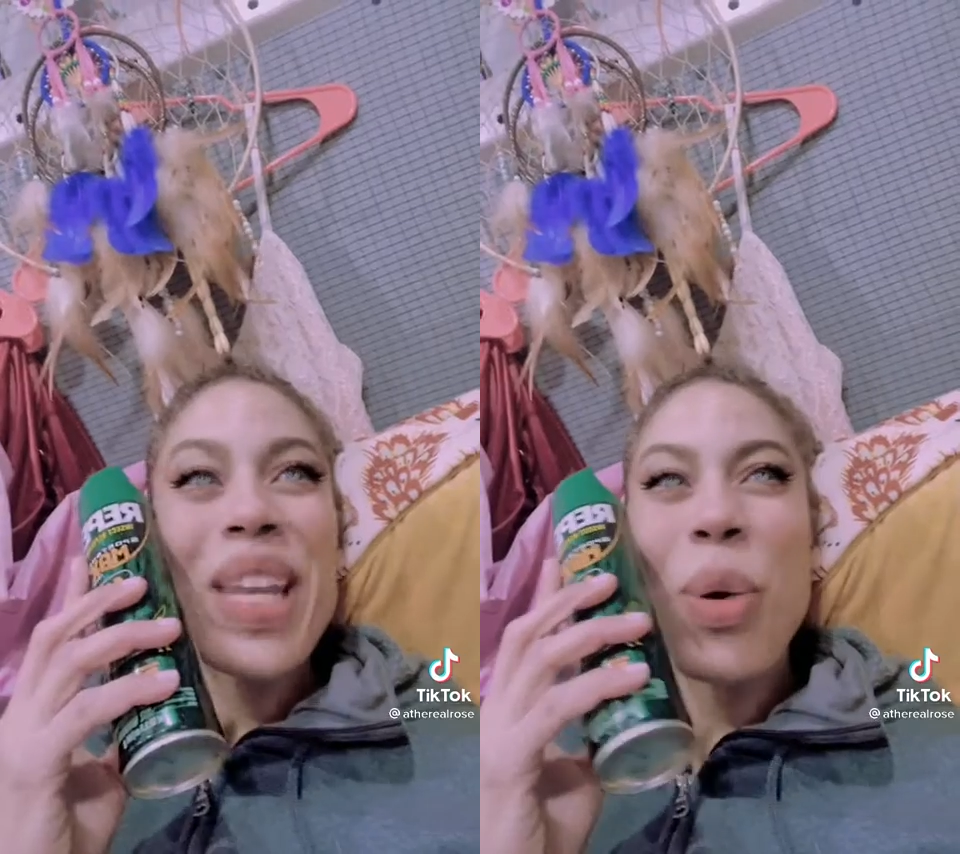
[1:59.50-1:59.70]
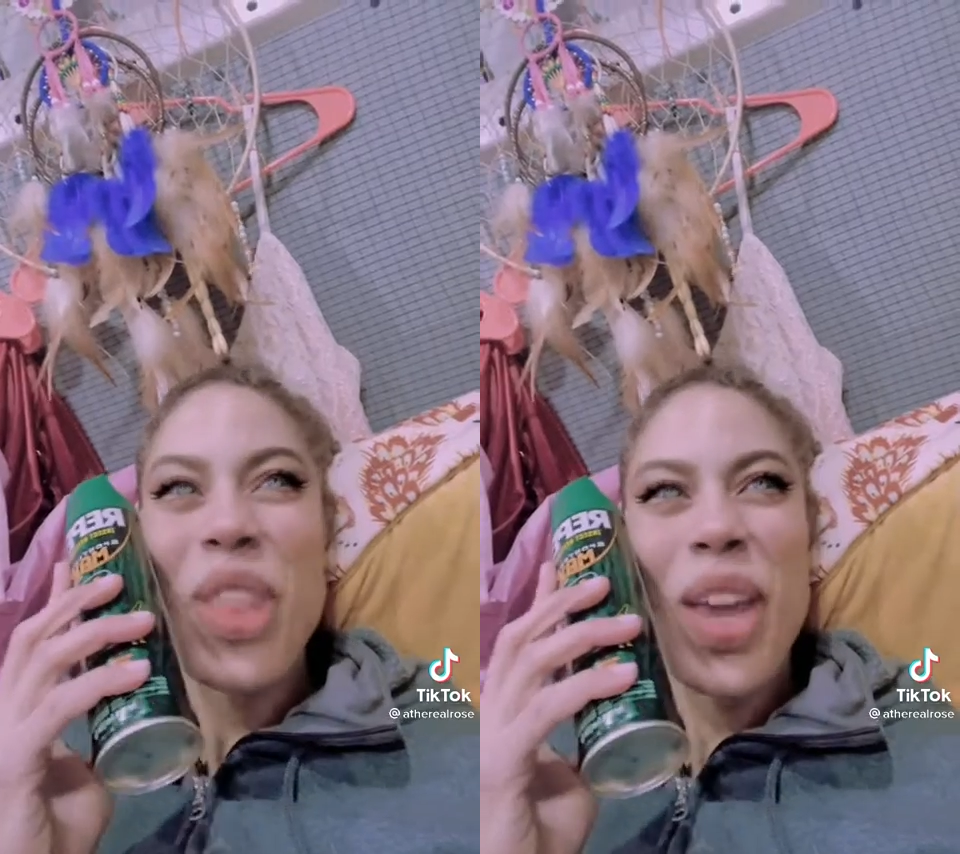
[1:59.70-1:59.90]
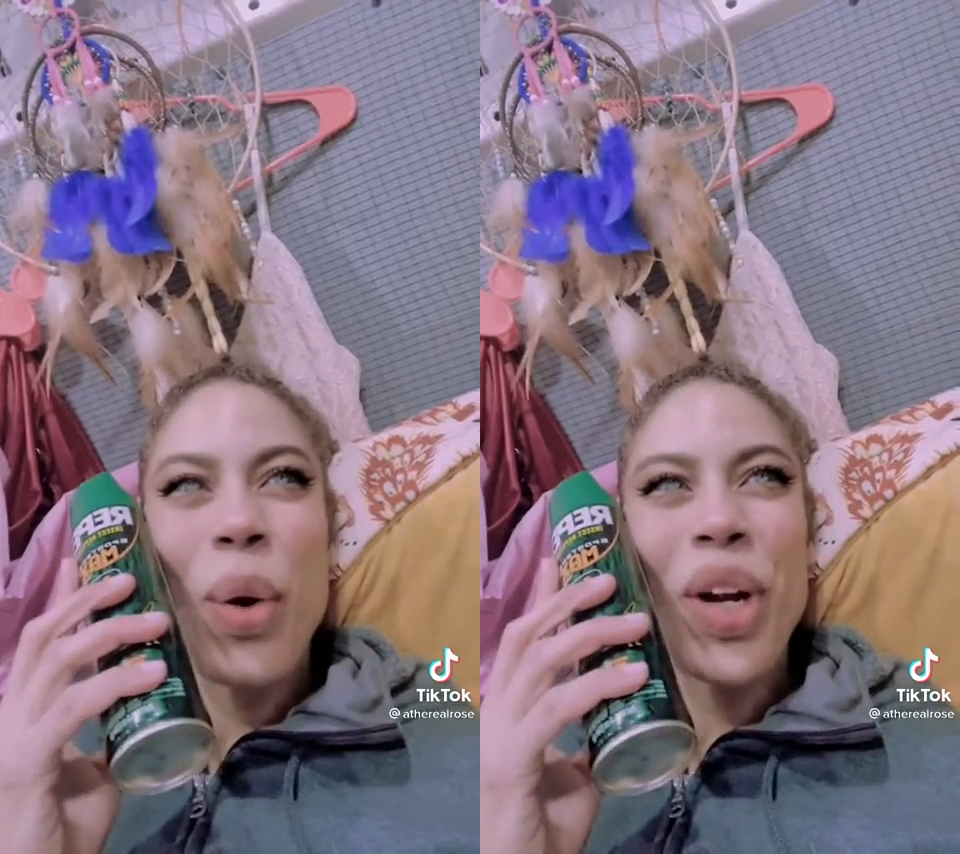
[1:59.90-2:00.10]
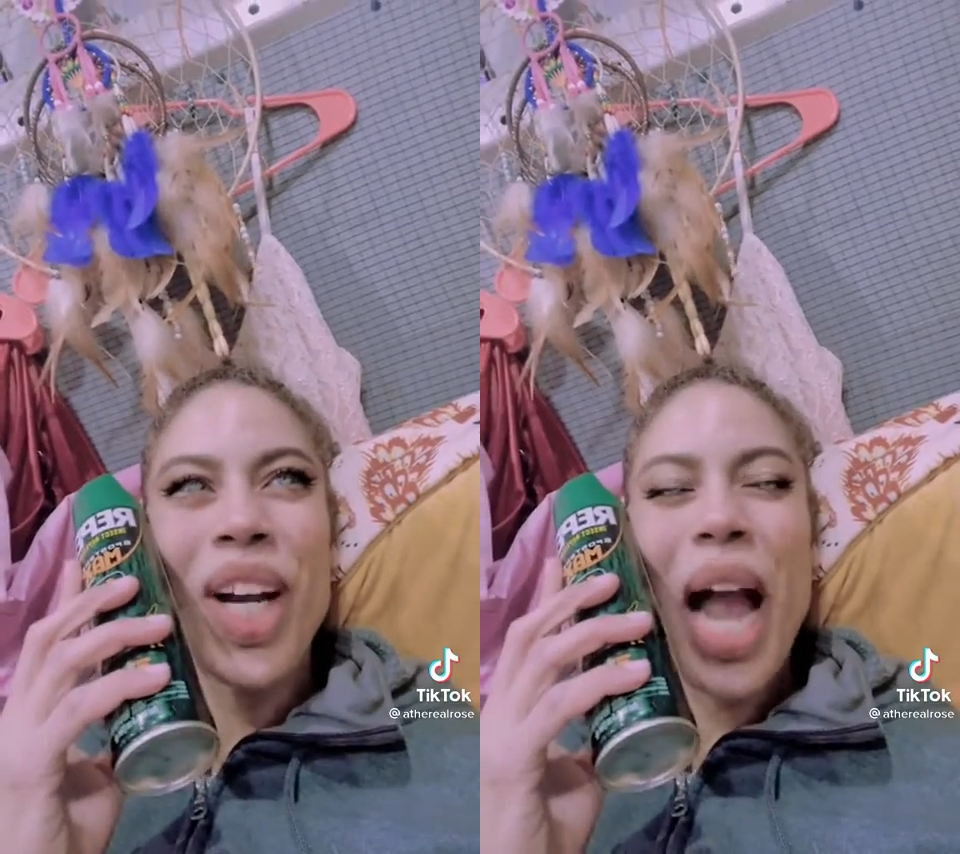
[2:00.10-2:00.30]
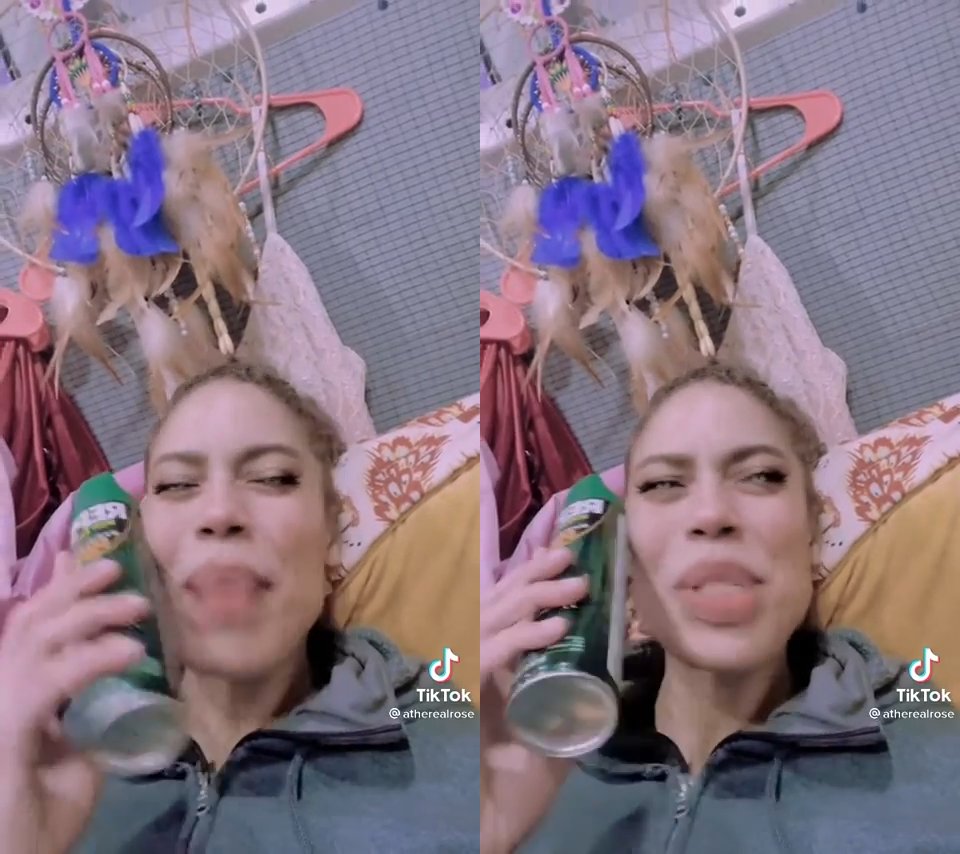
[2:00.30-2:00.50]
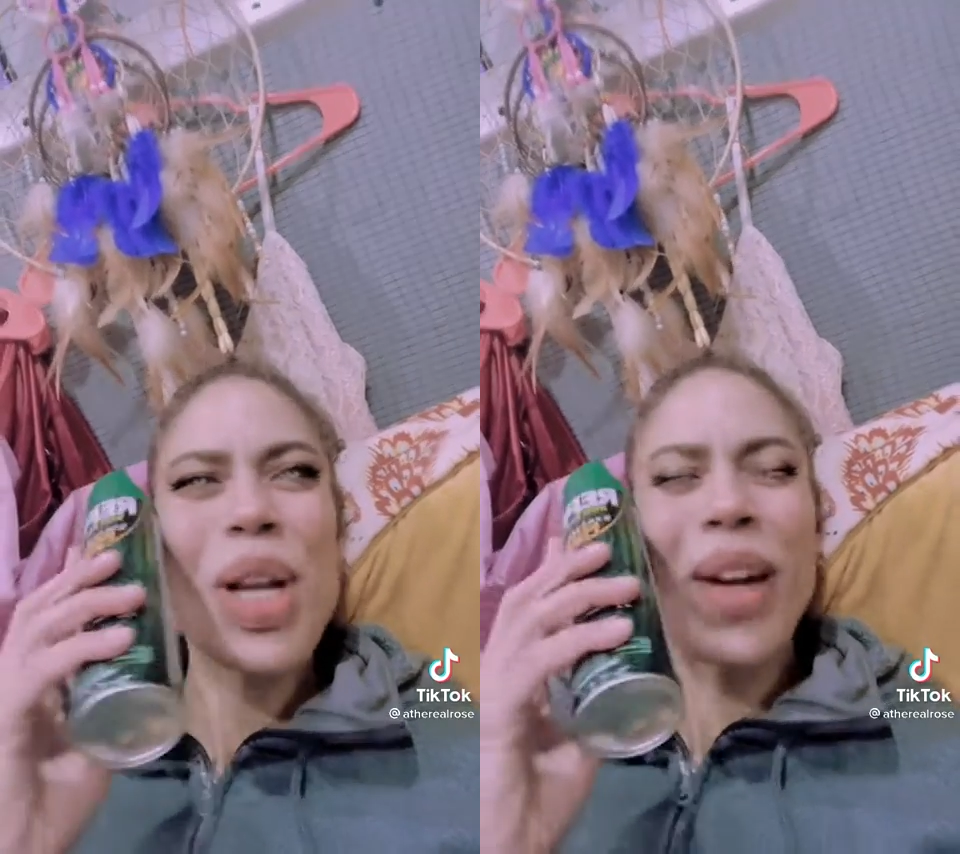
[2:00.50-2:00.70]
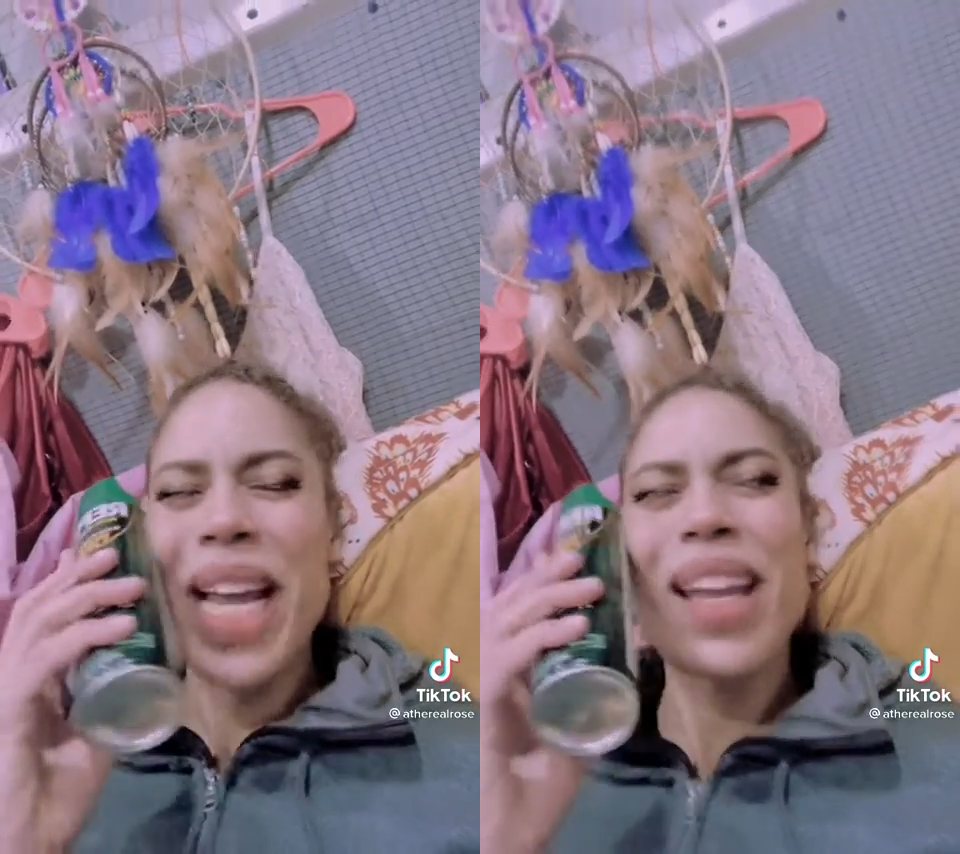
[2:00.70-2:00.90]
know the owner? I'm sorry.